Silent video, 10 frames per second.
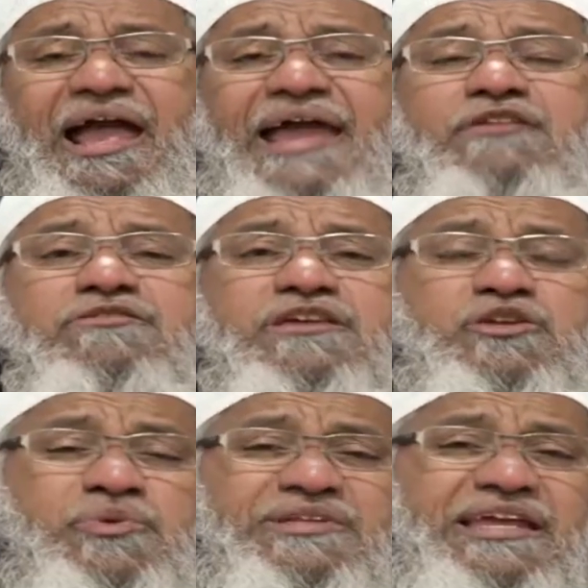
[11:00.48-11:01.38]
And you see
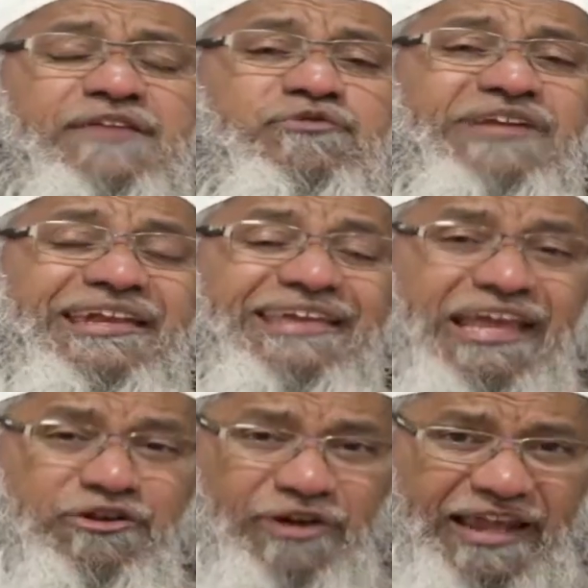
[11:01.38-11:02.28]
to it that if you
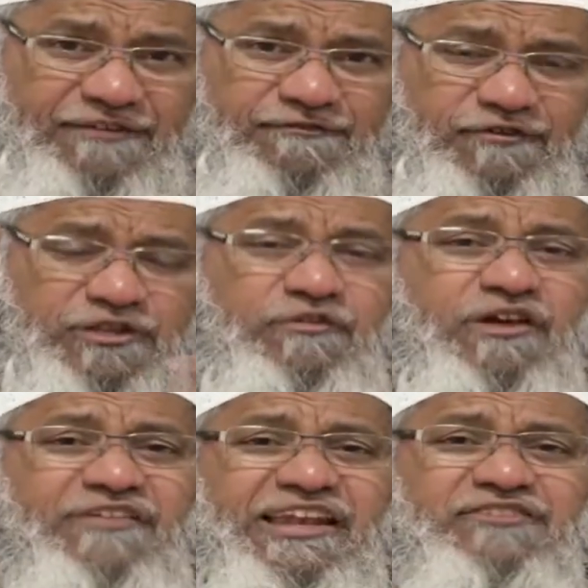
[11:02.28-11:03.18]
dedicate your life for the way
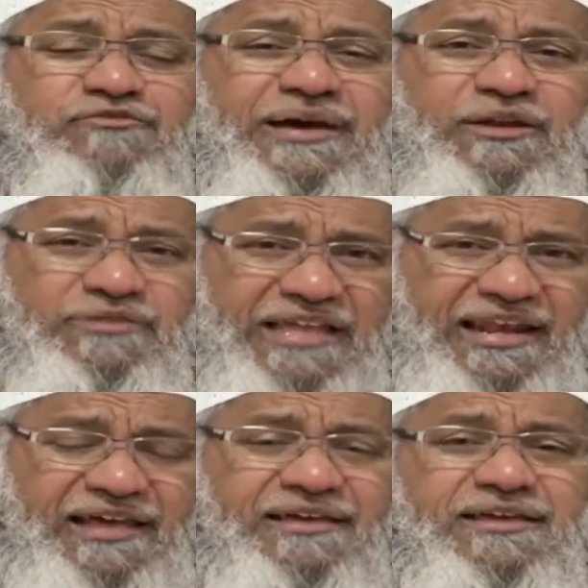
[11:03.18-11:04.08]
of Allah subhanahu wa
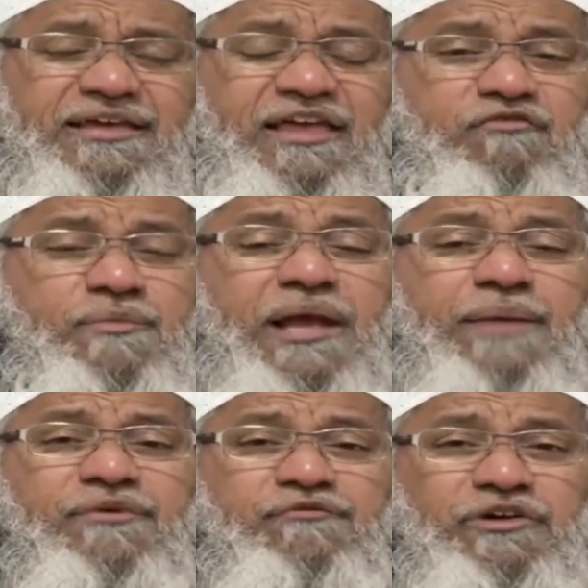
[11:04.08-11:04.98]
ta'ala, if you
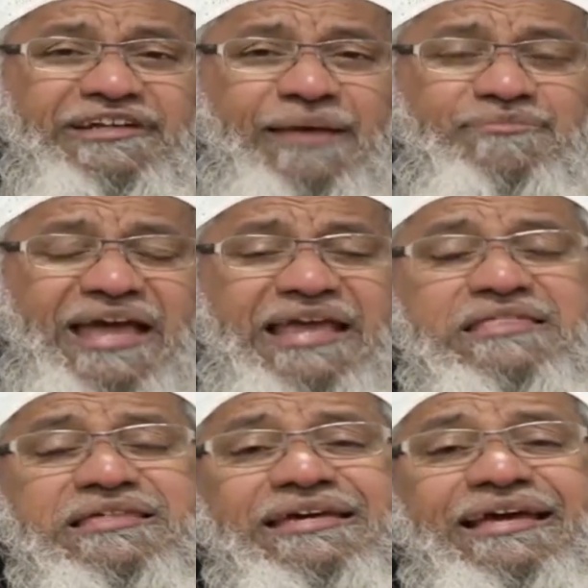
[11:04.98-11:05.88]
become a full-time
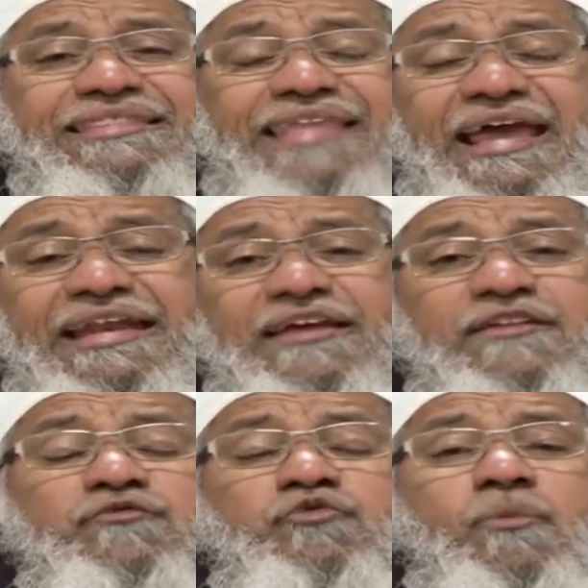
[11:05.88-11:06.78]
daif, there
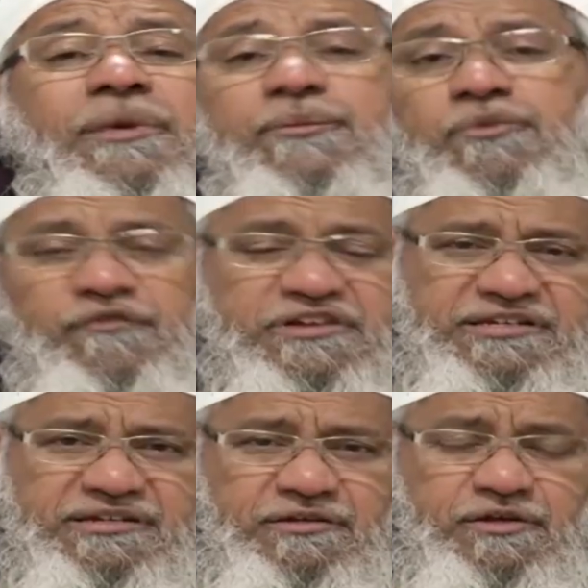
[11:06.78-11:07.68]
is no better
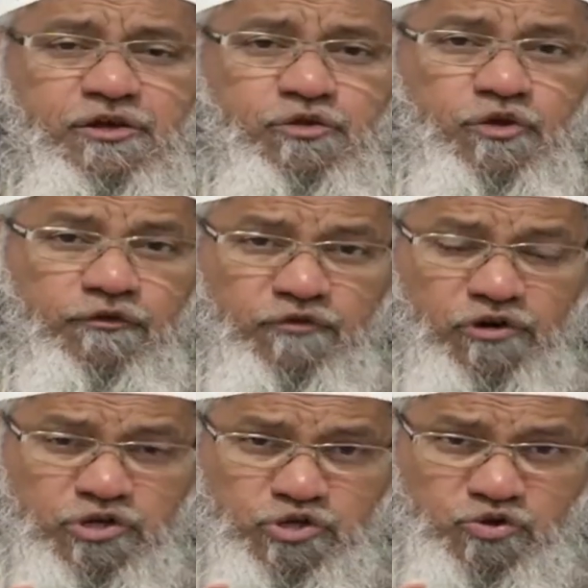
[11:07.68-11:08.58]
profession. So if you
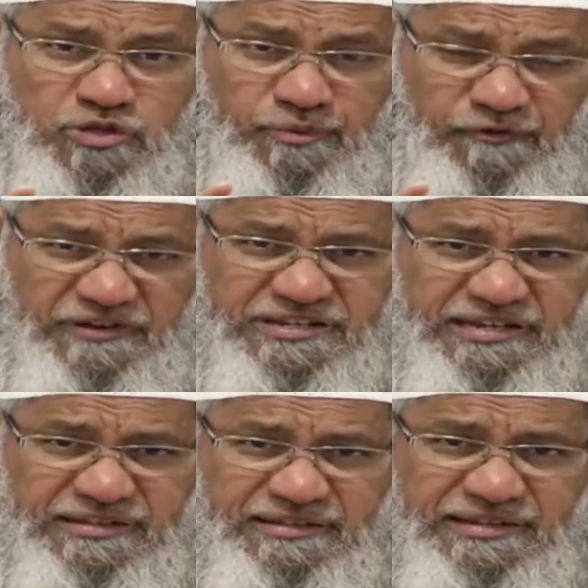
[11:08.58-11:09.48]
want to choose a
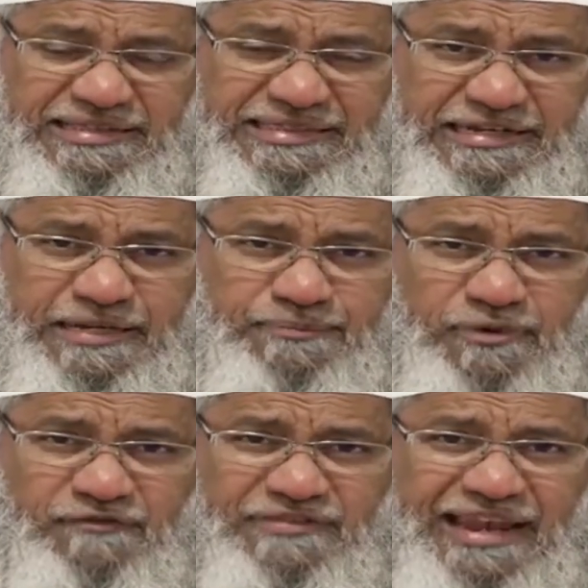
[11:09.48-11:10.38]
profession, the
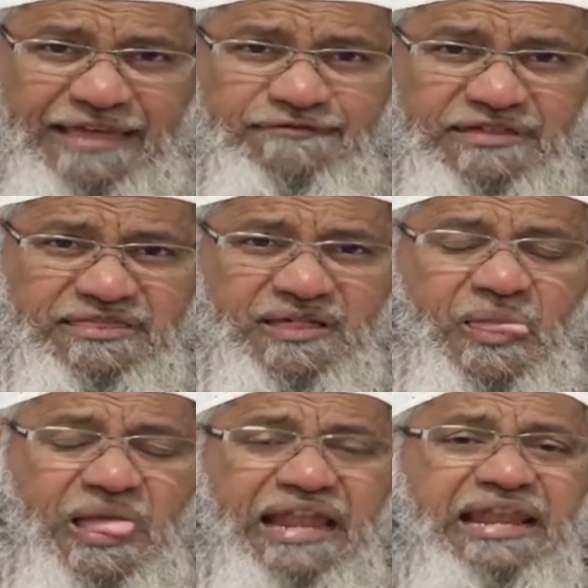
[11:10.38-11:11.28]
tip of the life is,
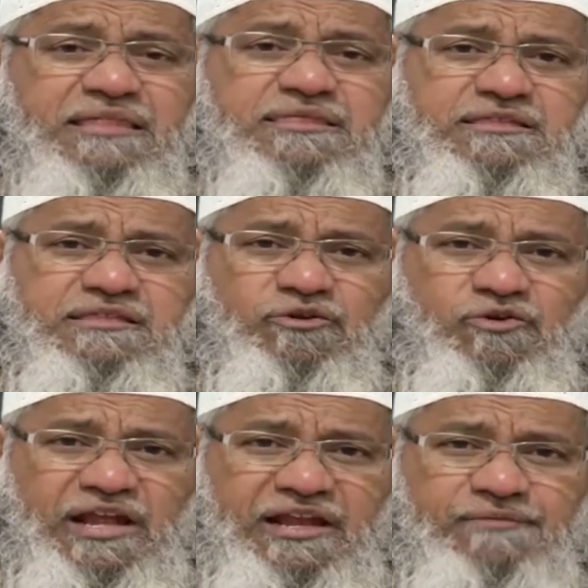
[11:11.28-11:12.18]
Allah says in the
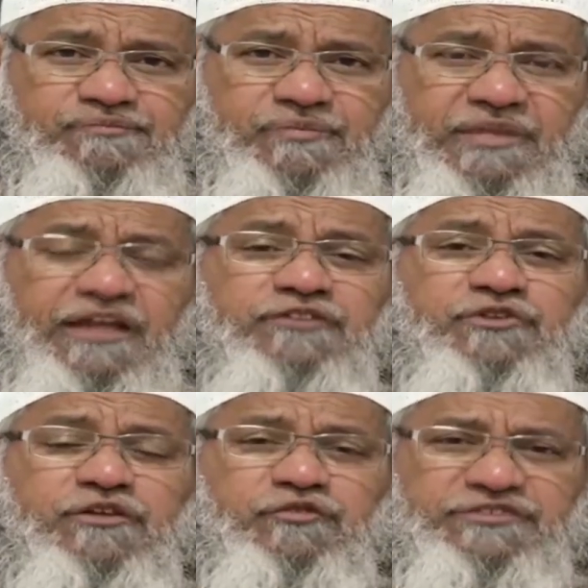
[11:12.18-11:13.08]
Quran, in
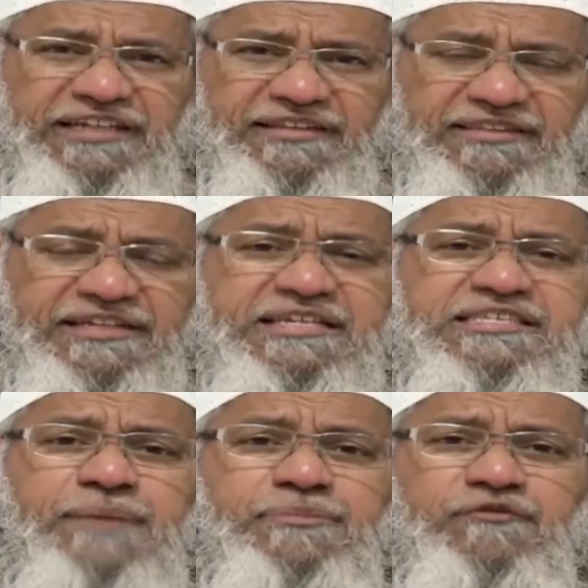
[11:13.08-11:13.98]
Surah Fusilat,
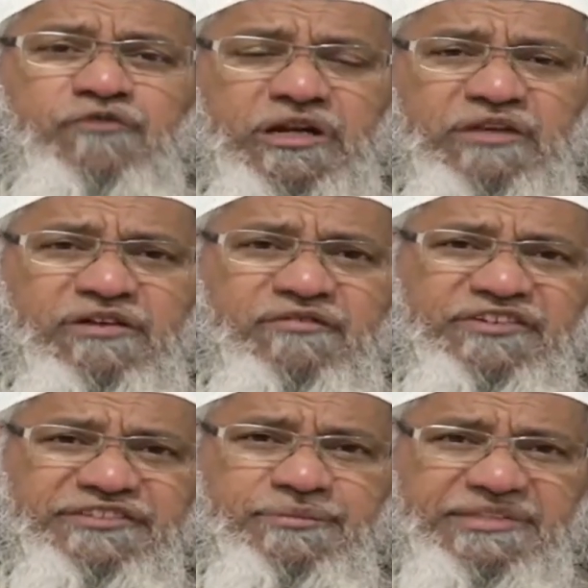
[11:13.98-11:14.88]
chapter 41,
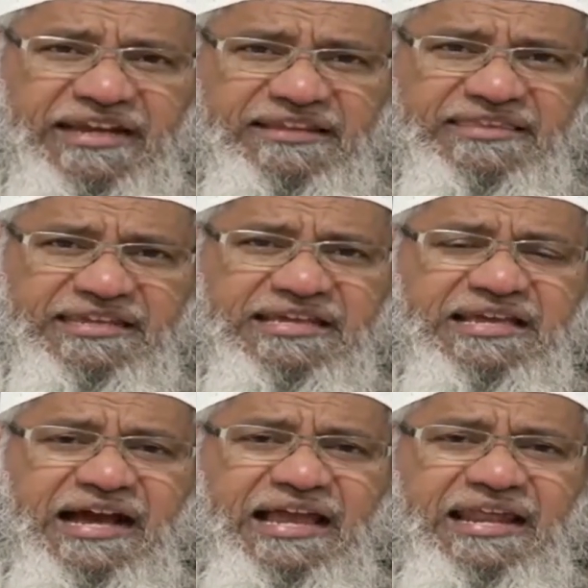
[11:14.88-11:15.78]
verse number 33,
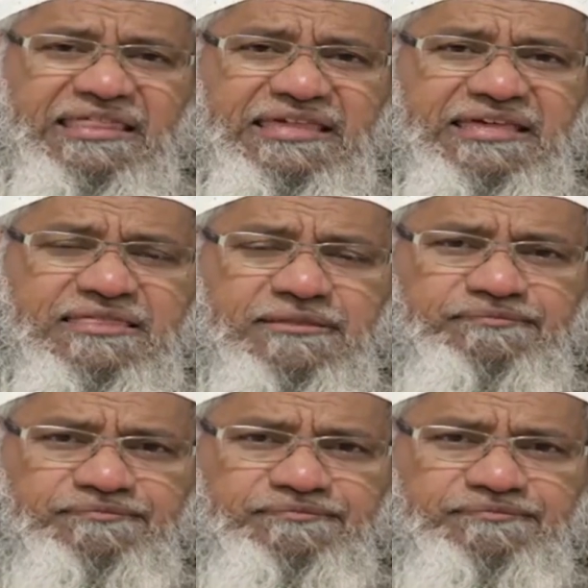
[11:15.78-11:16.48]
Allah says,